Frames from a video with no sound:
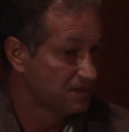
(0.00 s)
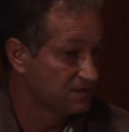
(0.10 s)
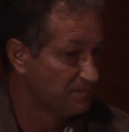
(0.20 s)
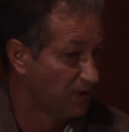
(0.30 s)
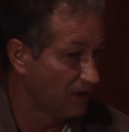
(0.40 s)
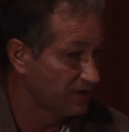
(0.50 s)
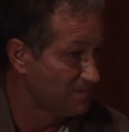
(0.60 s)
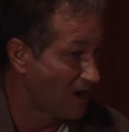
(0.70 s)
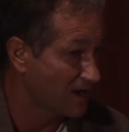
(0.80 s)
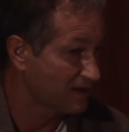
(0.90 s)
symbolic
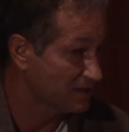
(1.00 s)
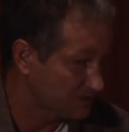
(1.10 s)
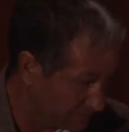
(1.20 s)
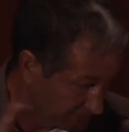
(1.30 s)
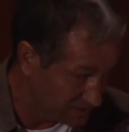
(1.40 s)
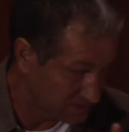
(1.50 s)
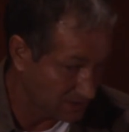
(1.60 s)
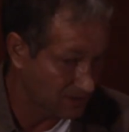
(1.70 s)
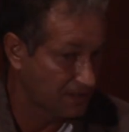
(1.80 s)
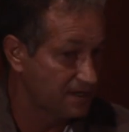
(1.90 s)
markers of this
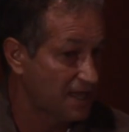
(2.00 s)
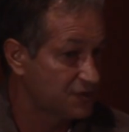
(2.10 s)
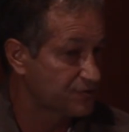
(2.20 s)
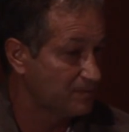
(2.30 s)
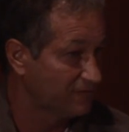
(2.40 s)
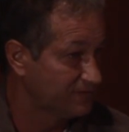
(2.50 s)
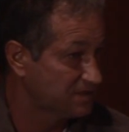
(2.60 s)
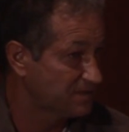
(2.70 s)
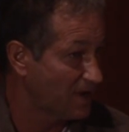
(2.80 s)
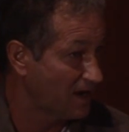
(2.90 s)
conundrum, of
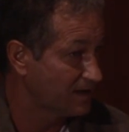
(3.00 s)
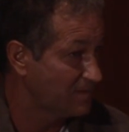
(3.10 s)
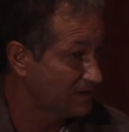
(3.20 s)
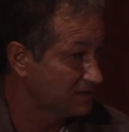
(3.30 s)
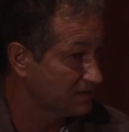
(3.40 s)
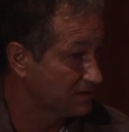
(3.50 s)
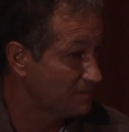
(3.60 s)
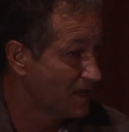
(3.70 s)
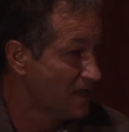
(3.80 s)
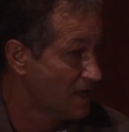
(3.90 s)
this amalgamated
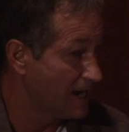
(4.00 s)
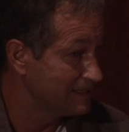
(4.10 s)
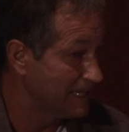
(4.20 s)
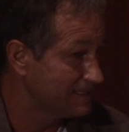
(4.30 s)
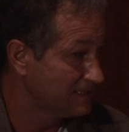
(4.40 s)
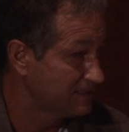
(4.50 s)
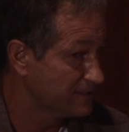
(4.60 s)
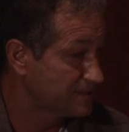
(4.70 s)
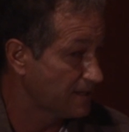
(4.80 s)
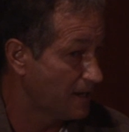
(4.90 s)

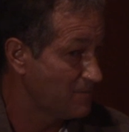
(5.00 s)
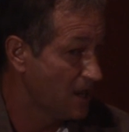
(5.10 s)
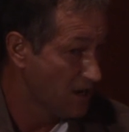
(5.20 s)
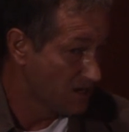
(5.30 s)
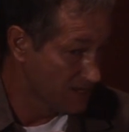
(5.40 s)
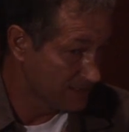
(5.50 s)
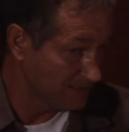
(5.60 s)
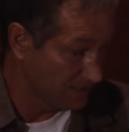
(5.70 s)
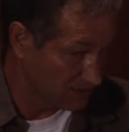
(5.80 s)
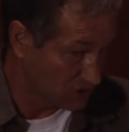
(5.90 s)
identities,
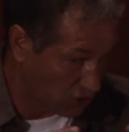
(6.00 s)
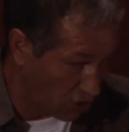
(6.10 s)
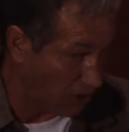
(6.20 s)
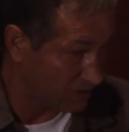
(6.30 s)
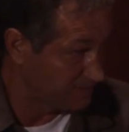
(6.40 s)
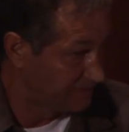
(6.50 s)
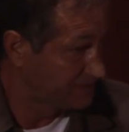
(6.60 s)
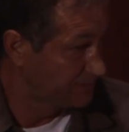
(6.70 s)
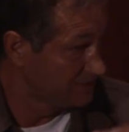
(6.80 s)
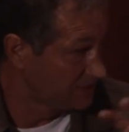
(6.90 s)
is caught
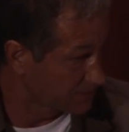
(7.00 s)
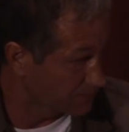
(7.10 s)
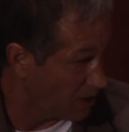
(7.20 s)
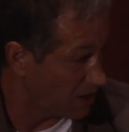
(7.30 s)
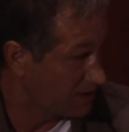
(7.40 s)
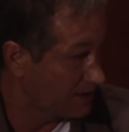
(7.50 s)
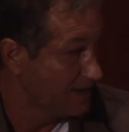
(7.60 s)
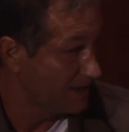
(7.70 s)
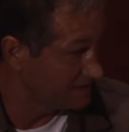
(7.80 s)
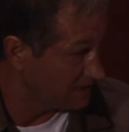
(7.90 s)
between the rock
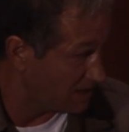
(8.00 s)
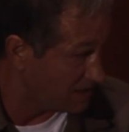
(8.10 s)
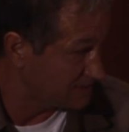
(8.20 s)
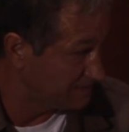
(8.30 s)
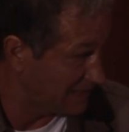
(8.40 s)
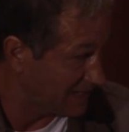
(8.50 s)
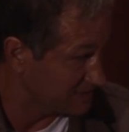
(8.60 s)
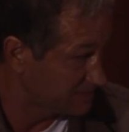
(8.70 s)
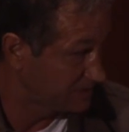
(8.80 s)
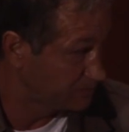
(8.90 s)
and the hard
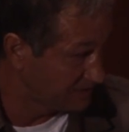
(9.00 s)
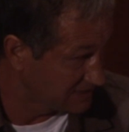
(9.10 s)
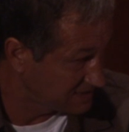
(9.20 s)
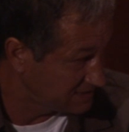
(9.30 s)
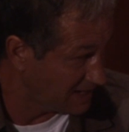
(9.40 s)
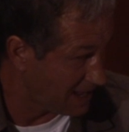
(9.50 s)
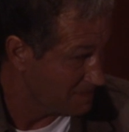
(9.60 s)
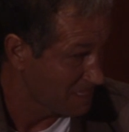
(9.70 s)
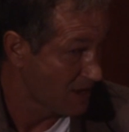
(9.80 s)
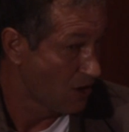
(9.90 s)
place, between the Scylla
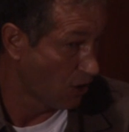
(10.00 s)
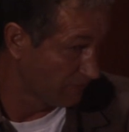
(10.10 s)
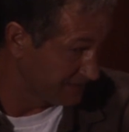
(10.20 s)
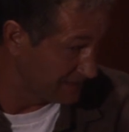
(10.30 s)
of the